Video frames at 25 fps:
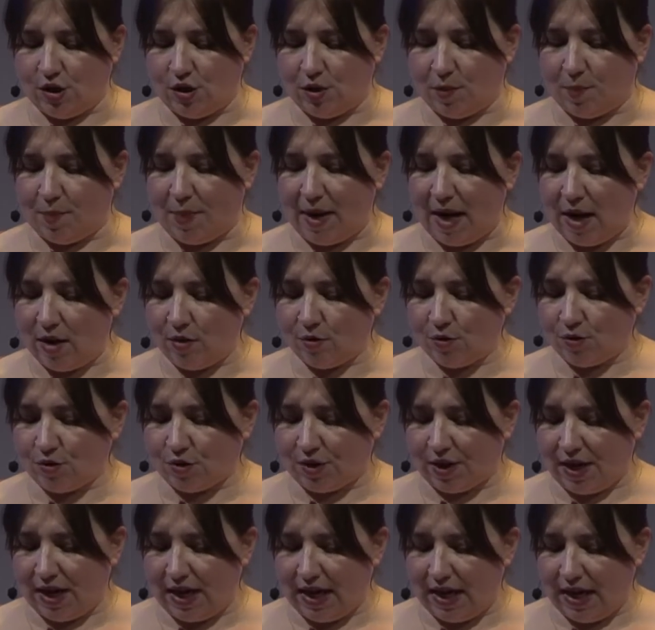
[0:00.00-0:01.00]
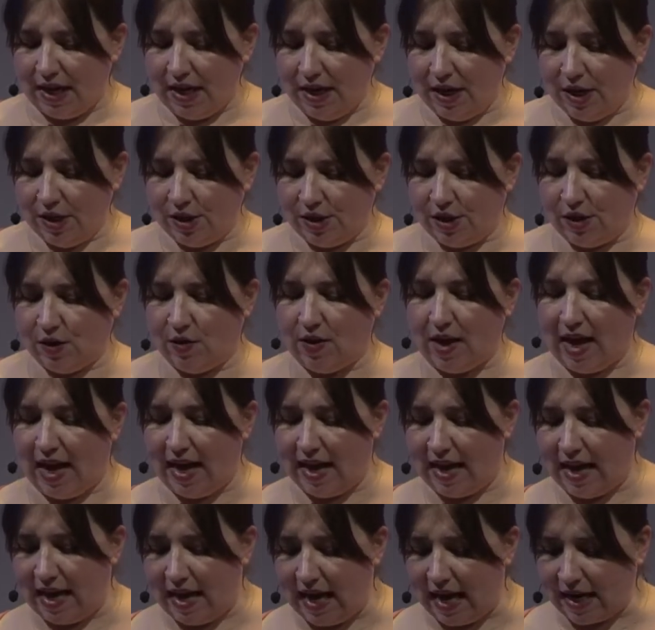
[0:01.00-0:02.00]
to Boundary, to
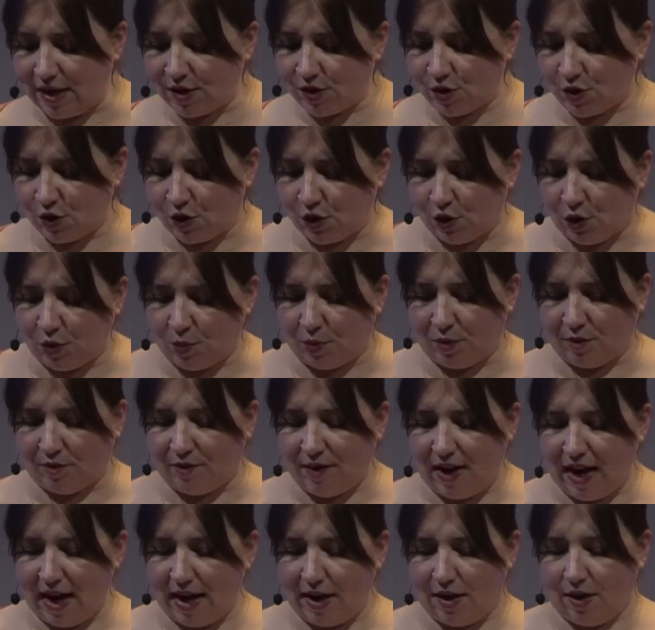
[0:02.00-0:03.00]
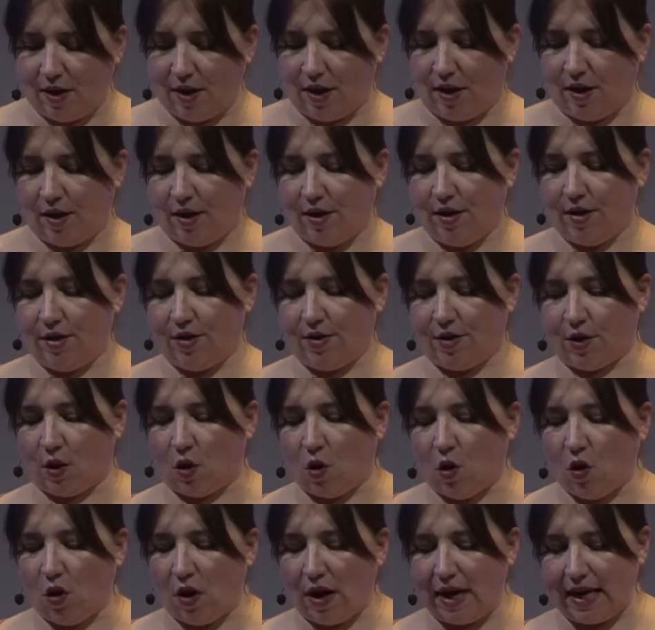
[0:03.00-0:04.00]
that external provider, the
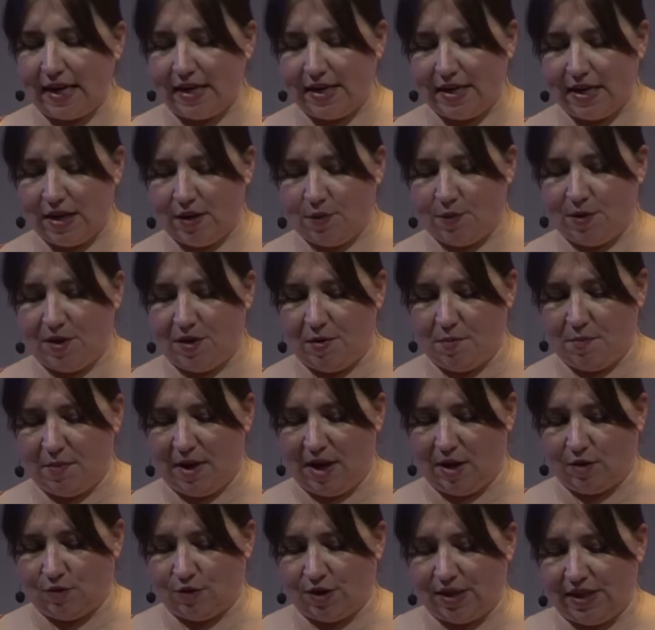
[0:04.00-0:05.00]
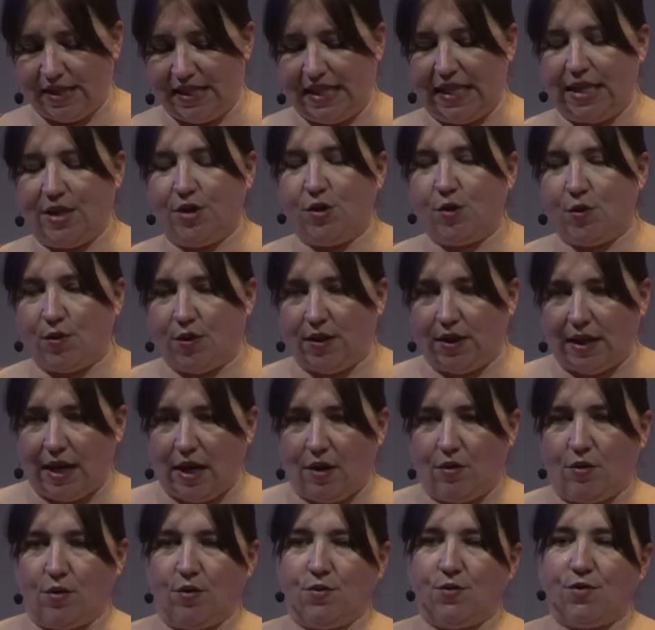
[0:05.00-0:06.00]
core idea within Boundary is then to
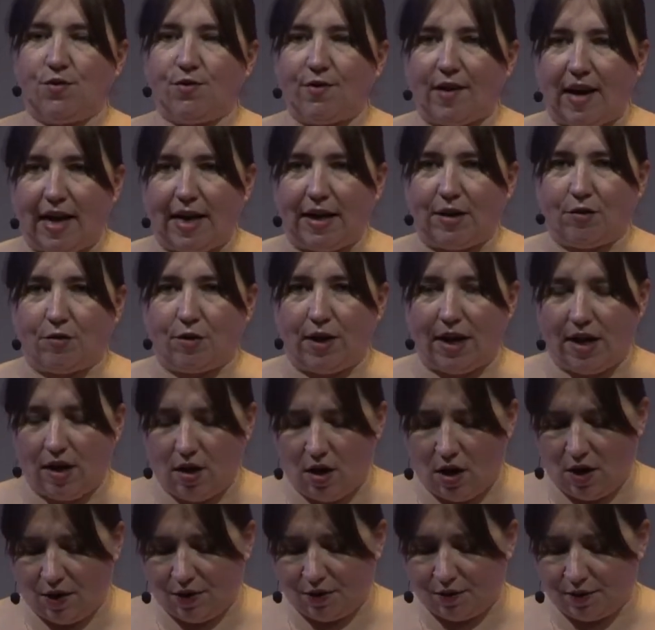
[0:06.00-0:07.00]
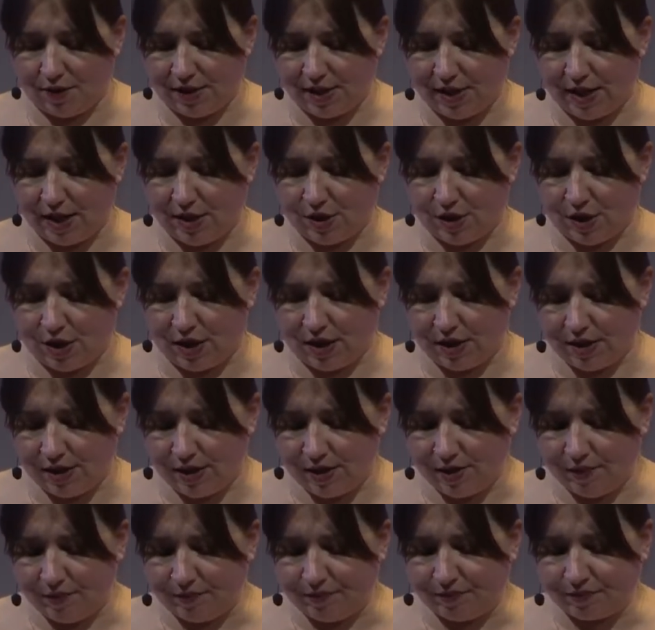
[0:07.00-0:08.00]
allow those fine grained
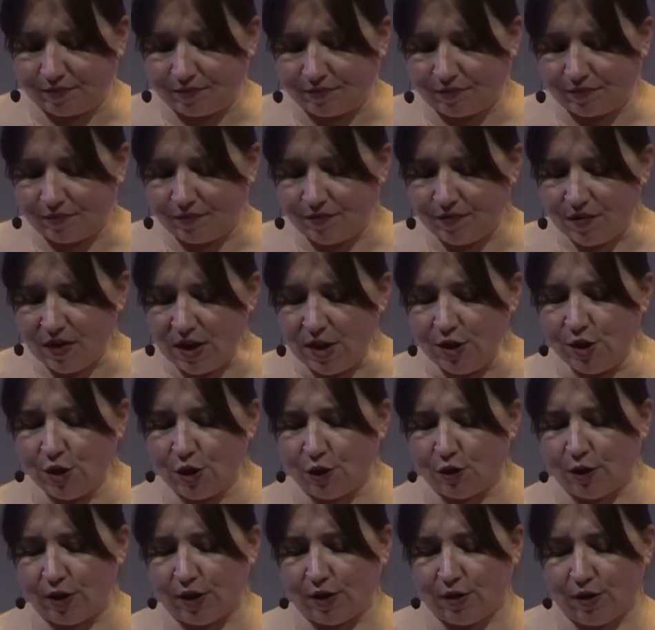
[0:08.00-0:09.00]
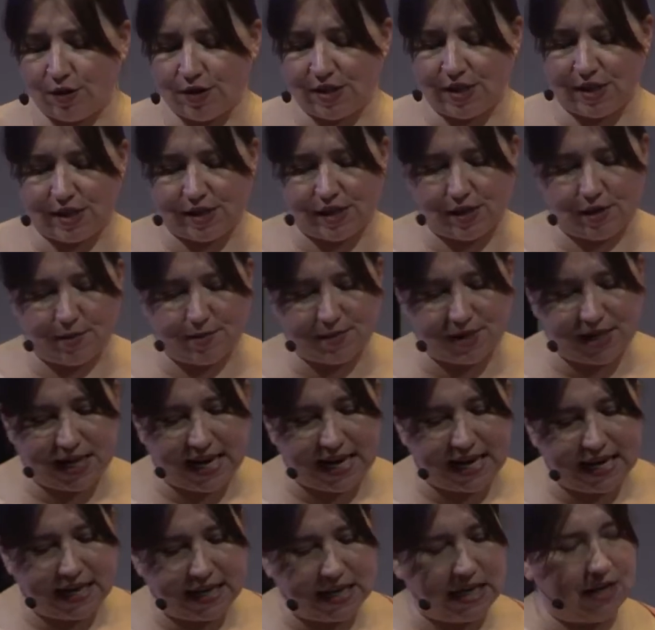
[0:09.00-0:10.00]
authorizations to critical systems
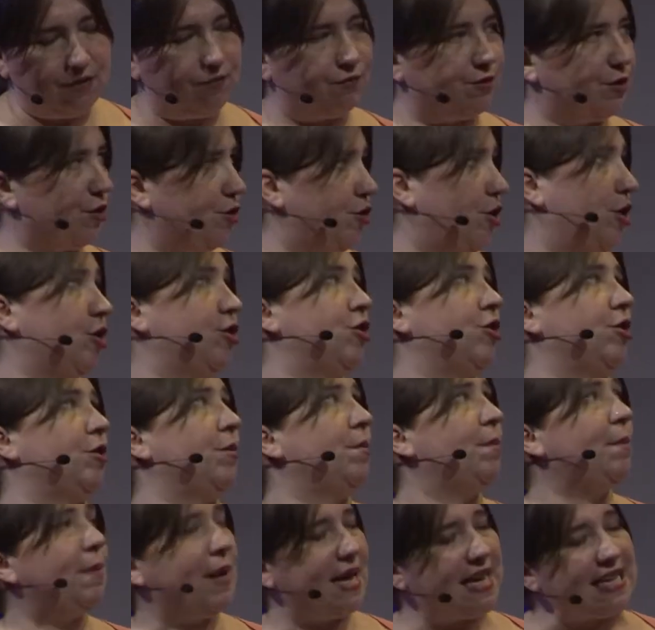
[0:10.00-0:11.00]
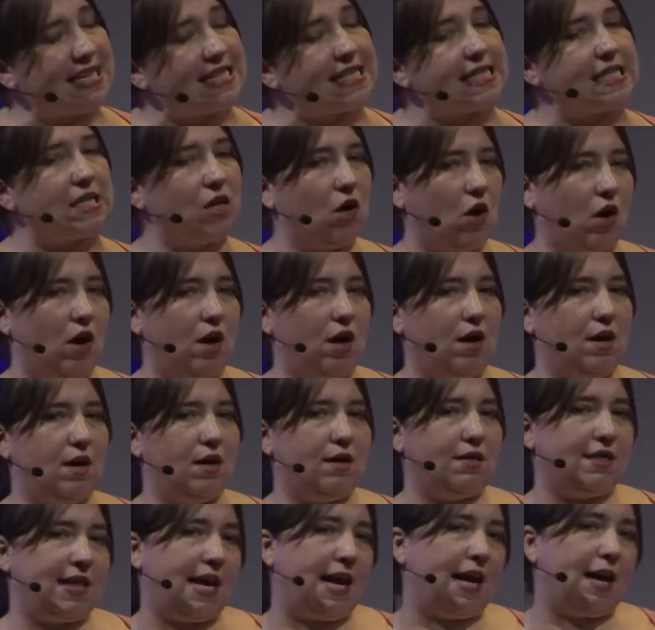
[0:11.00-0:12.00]
and infrastructure based
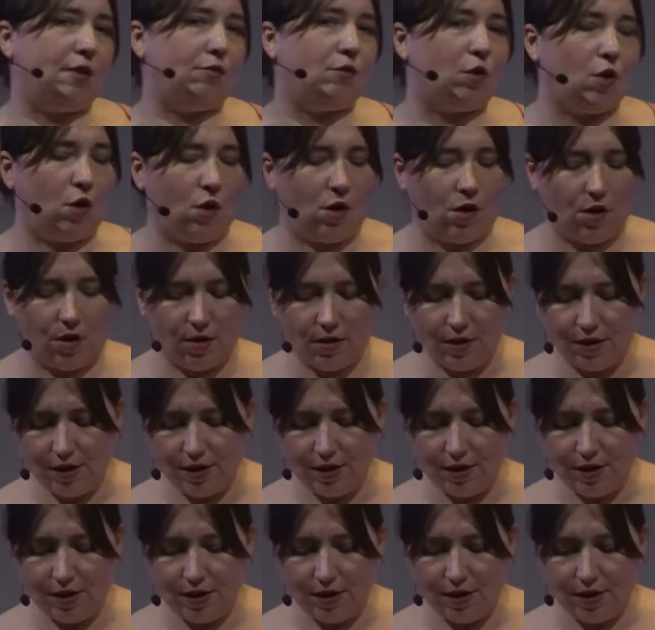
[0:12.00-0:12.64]
on that role.